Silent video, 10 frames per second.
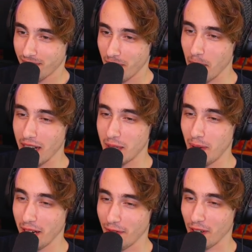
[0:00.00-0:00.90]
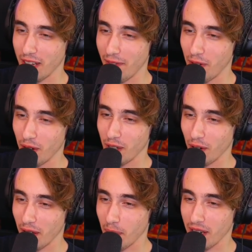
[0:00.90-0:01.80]
Imagine being a first time viewer and your
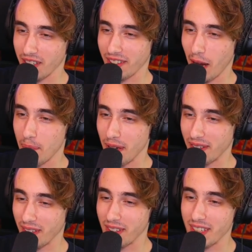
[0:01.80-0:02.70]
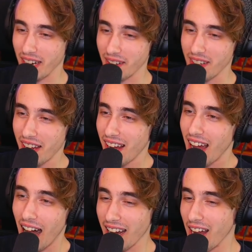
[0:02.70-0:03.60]
only impression this guy pisses in sinks.
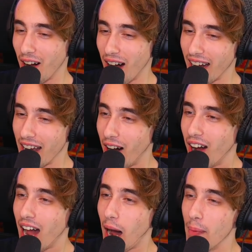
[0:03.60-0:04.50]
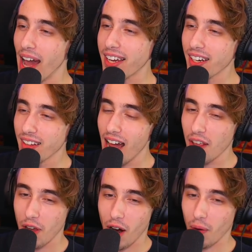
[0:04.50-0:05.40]
I know, I know. I'm not gonna lie
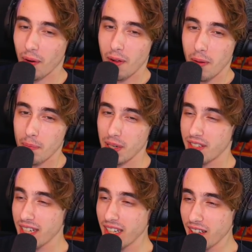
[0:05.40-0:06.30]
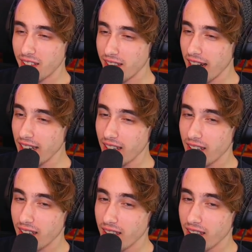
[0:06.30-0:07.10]
though, pissing in the sink